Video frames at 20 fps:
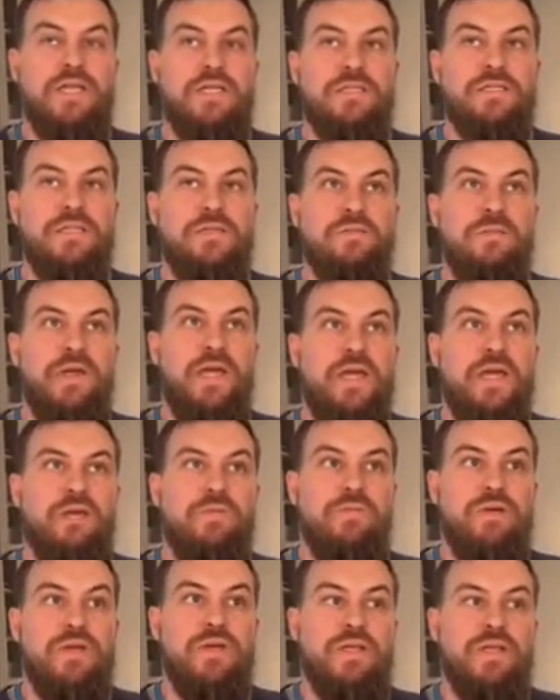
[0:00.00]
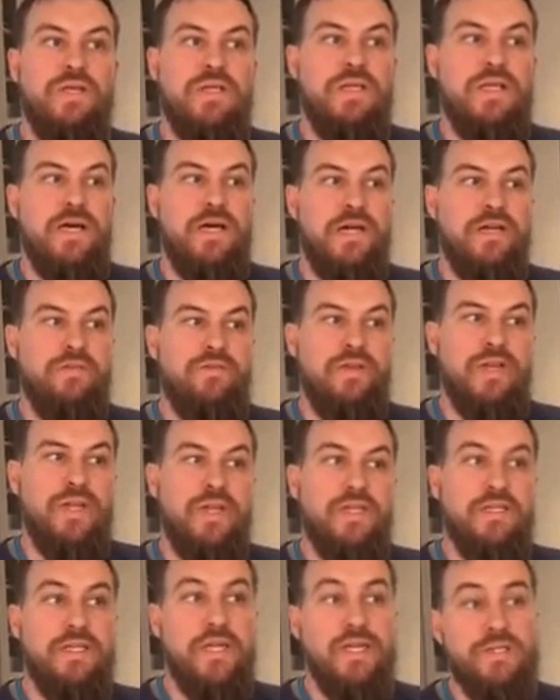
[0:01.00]
isn't made with a lot of
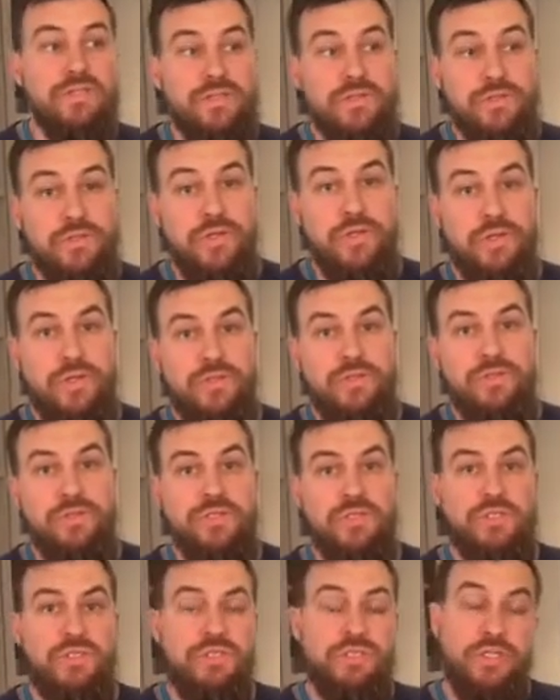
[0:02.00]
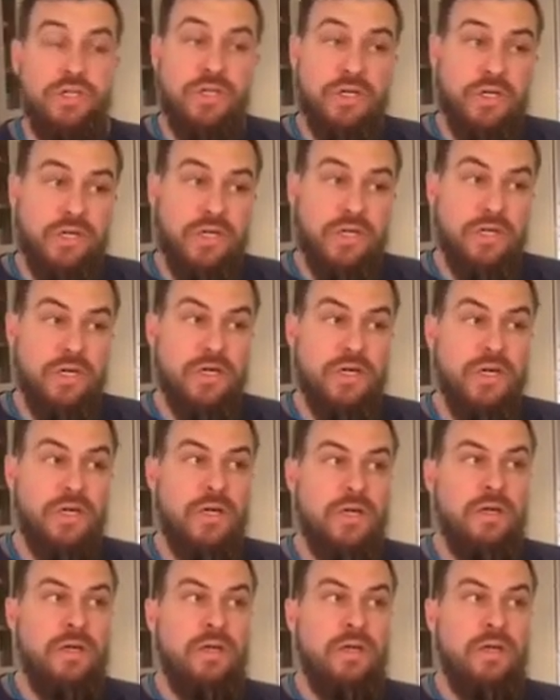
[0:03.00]
like dextrose, sugar,